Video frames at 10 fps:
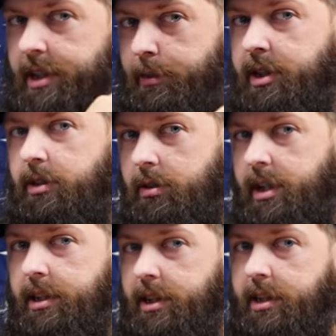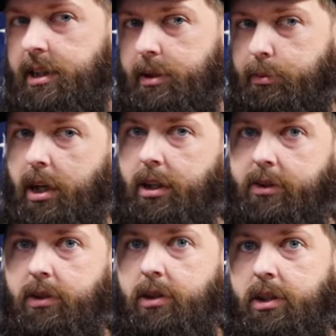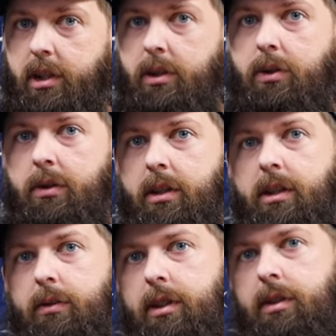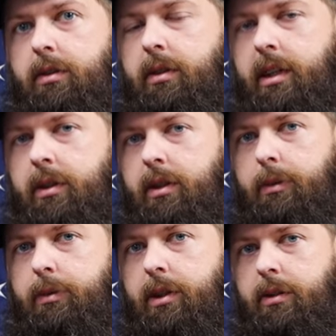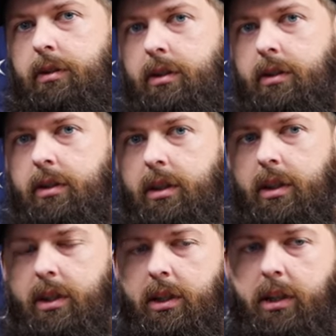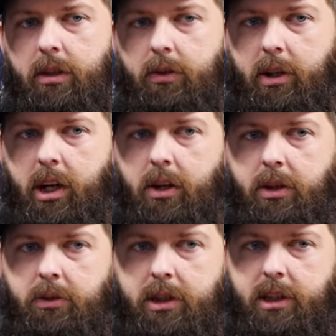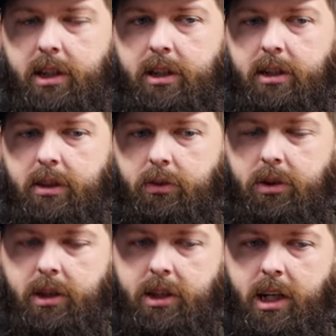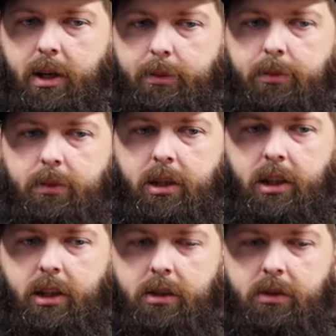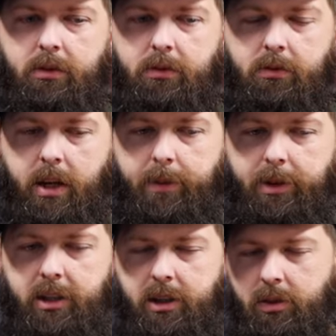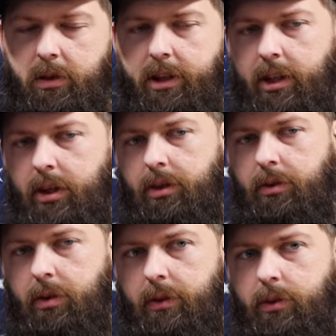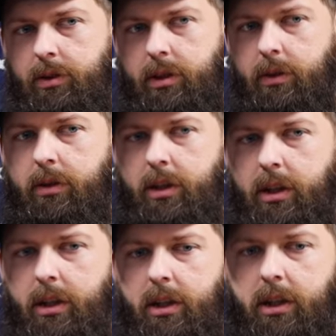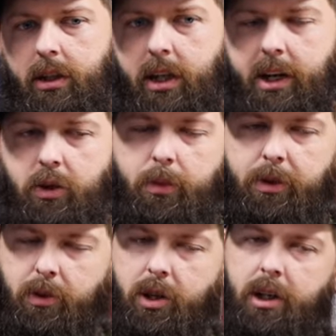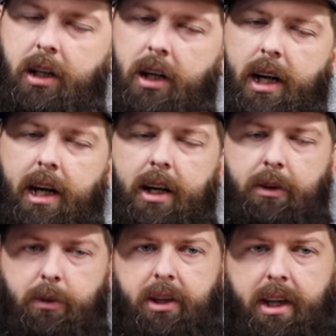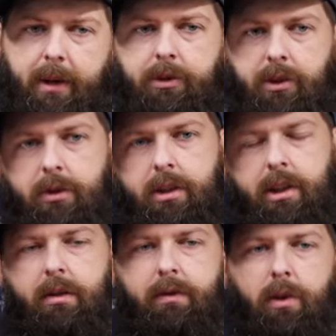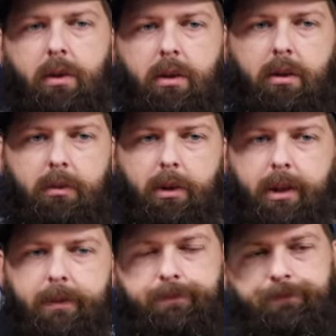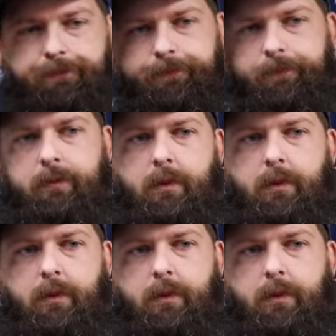Somebody's going to get a 6S box for a steal, is what it's going to equal up to, because we all know 6S is one of the top. Uh, I mean, it's just right there under the Revel, so they normally run a lot higher than what that one's going to sell for. But cool.